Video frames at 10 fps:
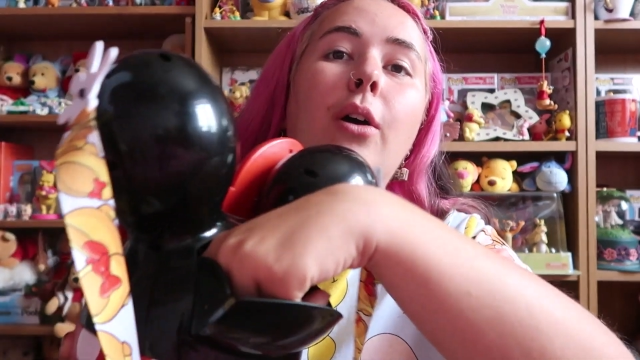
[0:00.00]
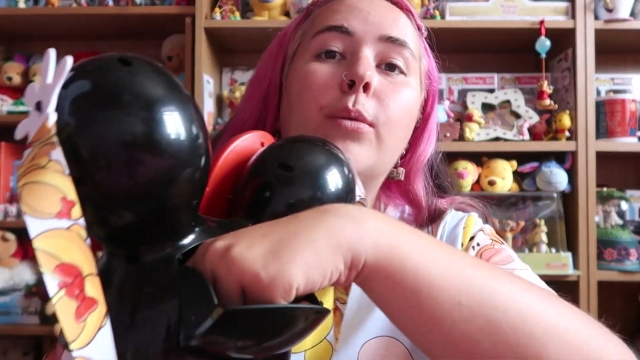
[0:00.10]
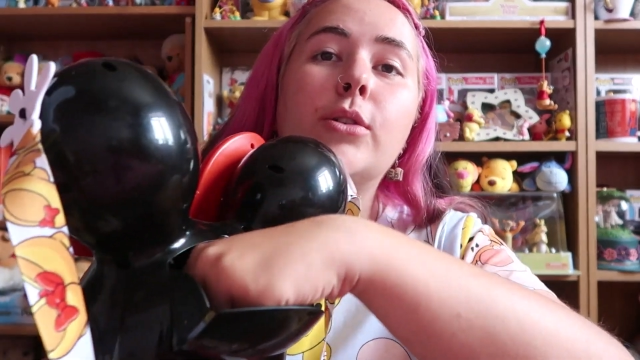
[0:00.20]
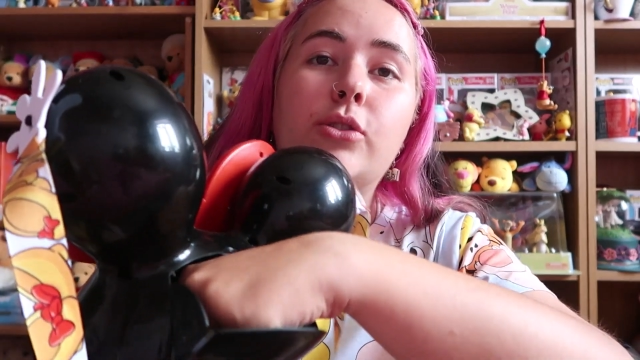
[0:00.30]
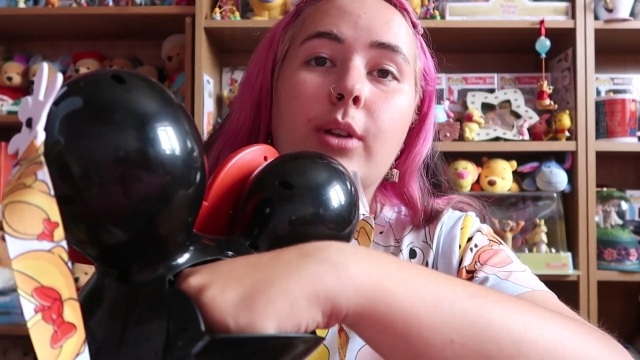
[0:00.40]

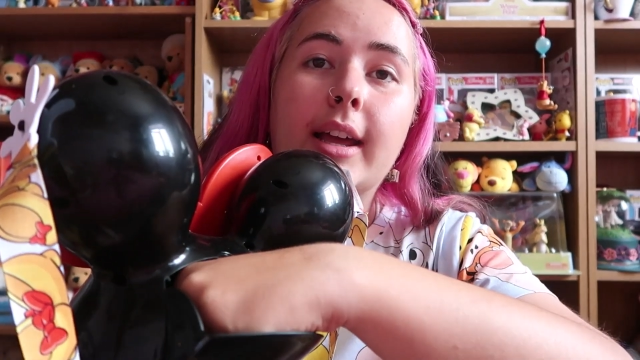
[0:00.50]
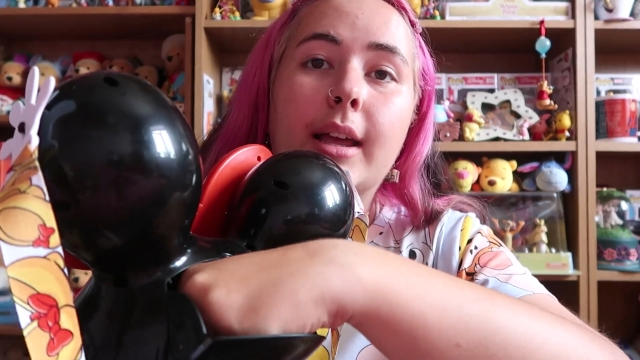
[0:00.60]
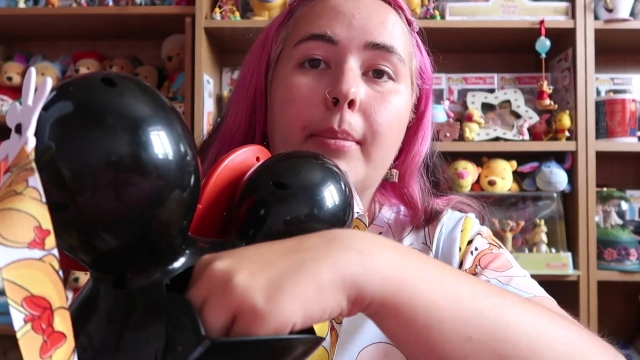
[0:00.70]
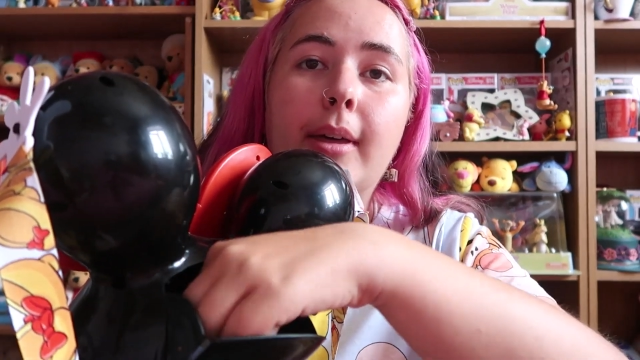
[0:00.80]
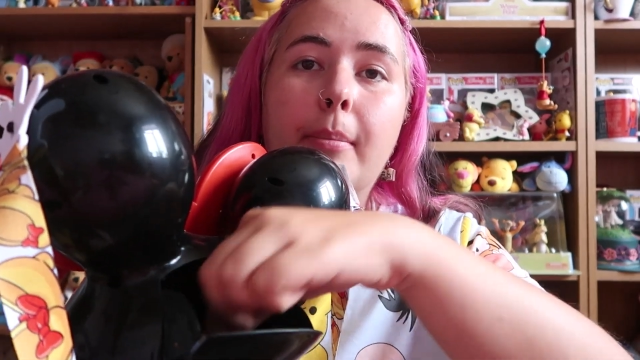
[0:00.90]
Would you like
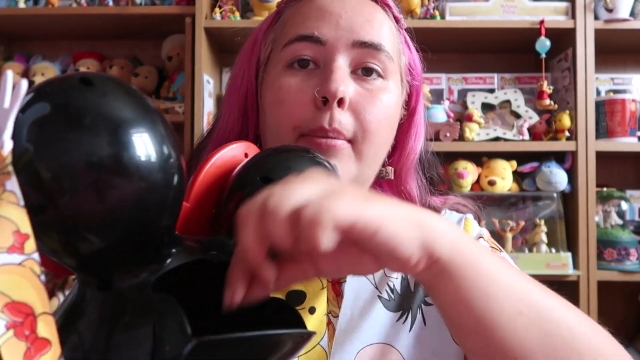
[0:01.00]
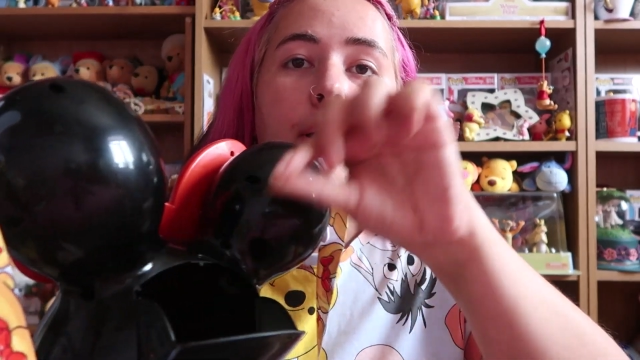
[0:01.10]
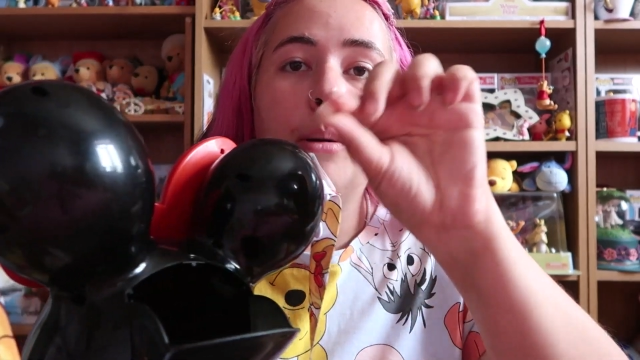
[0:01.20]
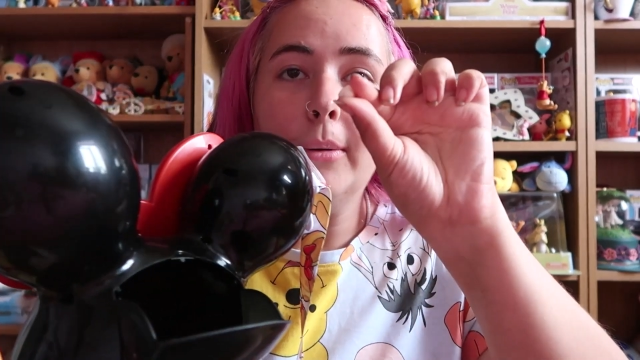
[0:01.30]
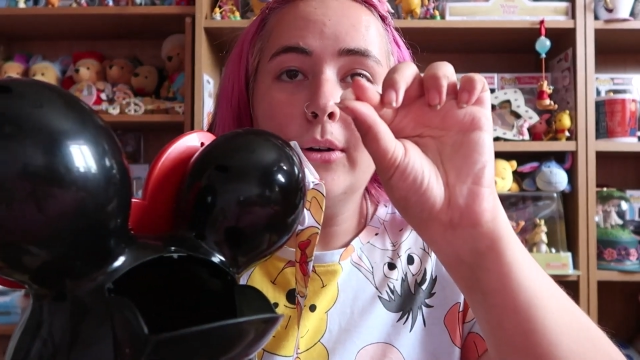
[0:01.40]
a bit of
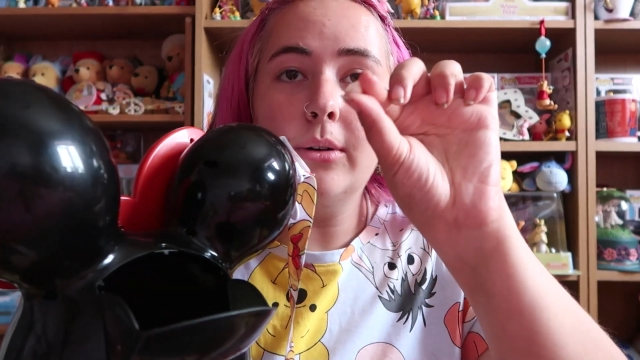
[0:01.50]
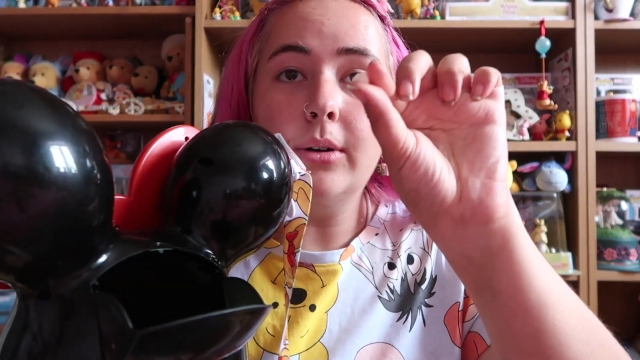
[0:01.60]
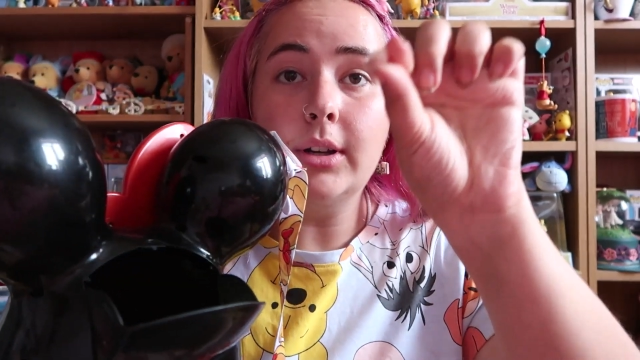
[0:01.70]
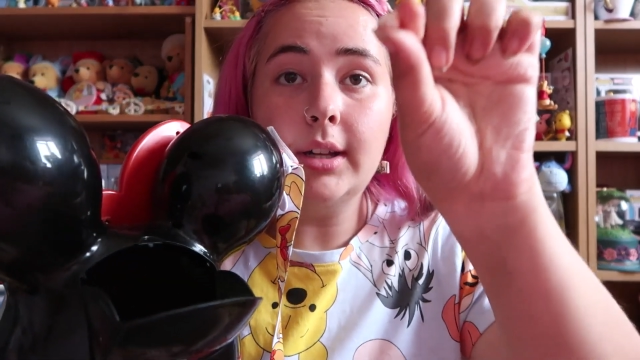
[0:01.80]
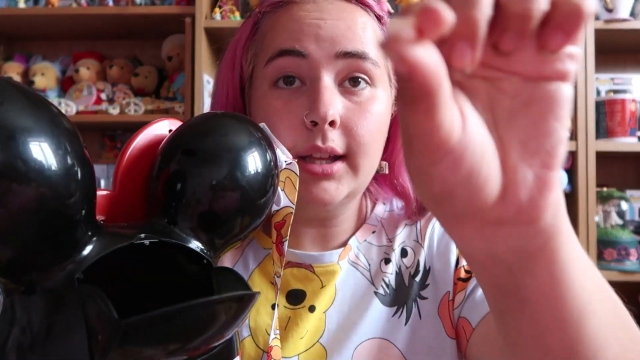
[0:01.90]

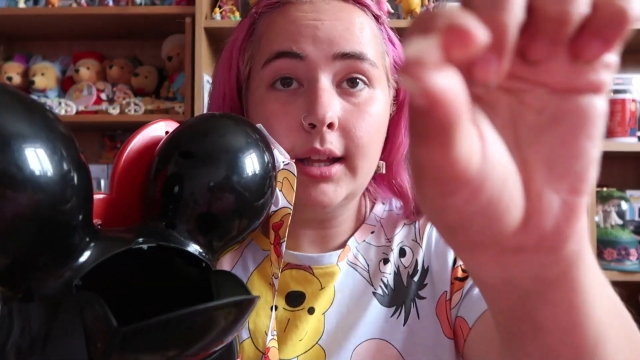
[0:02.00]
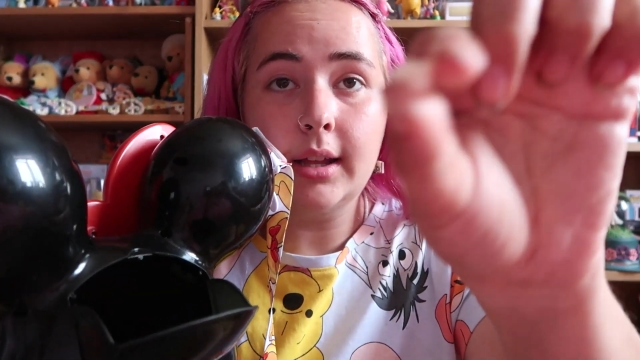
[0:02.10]
popcorn?